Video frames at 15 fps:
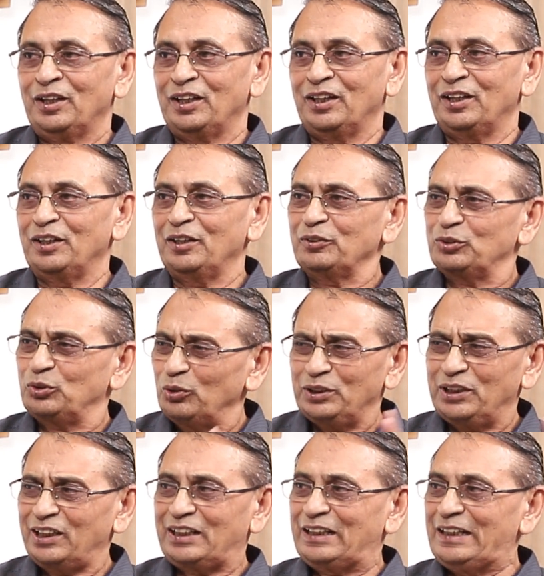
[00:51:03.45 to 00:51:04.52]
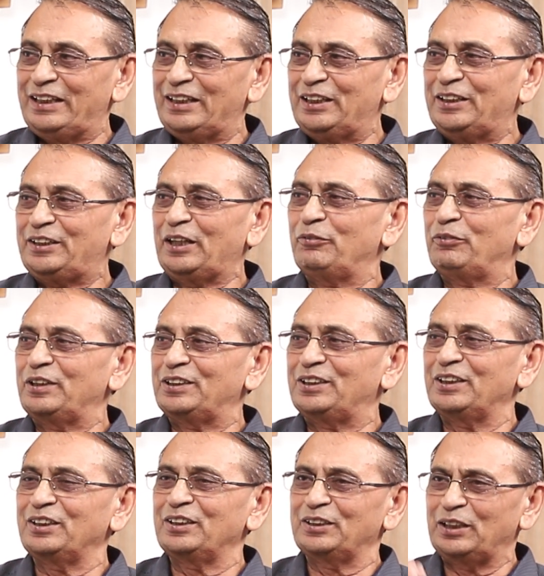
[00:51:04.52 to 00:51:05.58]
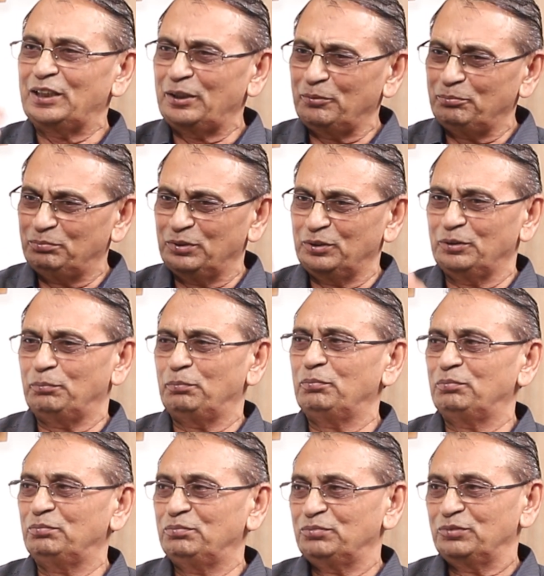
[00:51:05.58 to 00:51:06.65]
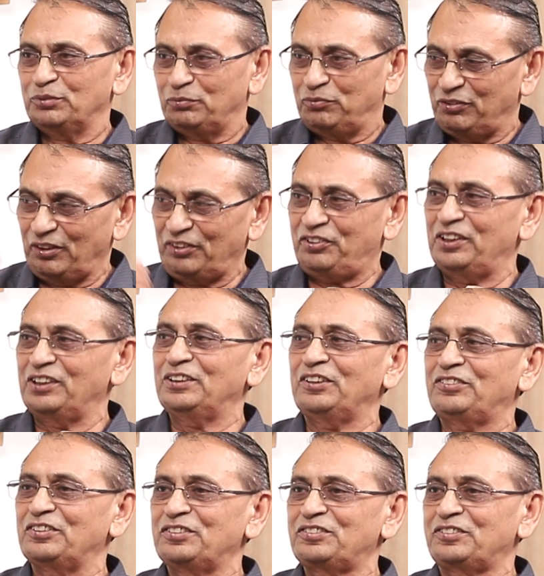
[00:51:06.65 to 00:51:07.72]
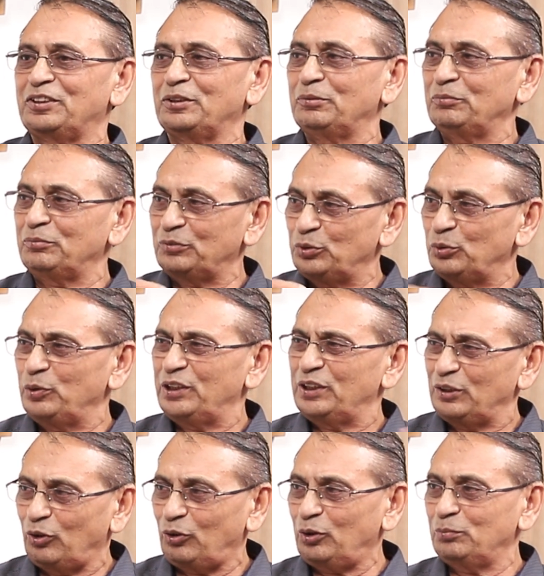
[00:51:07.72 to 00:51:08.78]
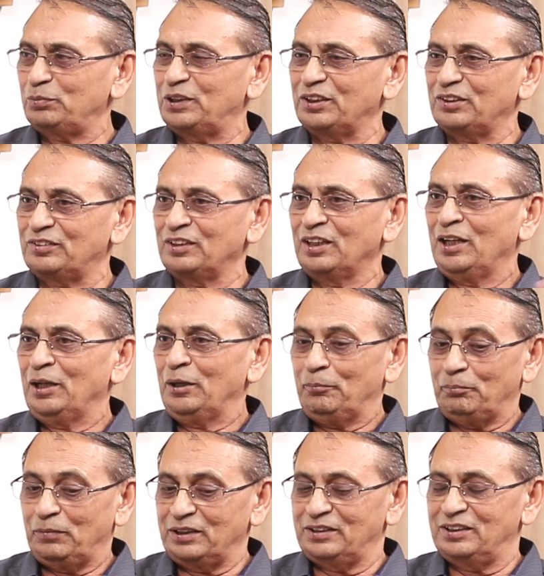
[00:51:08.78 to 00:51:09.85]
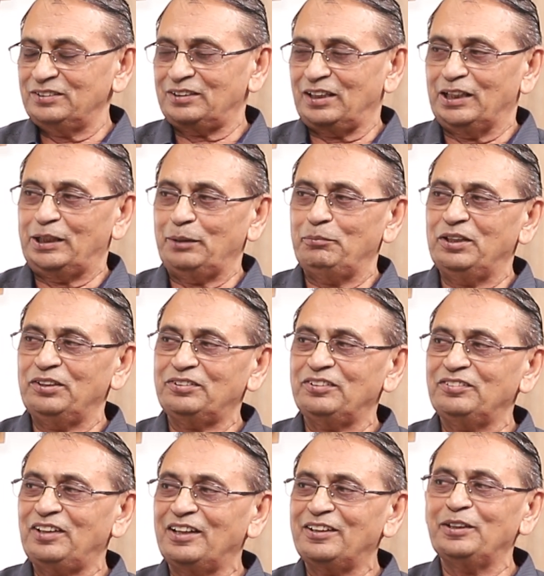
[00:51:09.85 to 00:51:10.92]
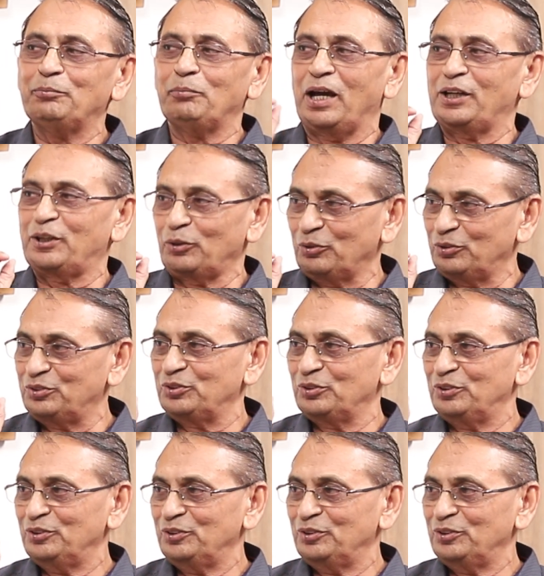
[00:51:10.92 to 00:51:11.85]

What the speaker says: though they clean it, everything, they're flushing the system, doing a lot of things, but these contaminations are in microns,